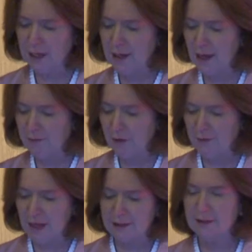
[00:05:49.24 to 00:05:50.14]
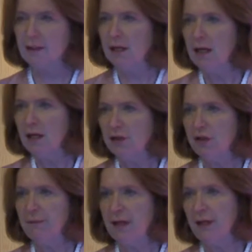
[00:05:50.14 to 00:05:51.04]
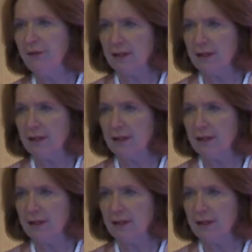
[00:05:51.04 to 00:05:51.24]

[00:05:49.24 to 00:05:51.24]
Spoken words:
turnover of less than 2 million.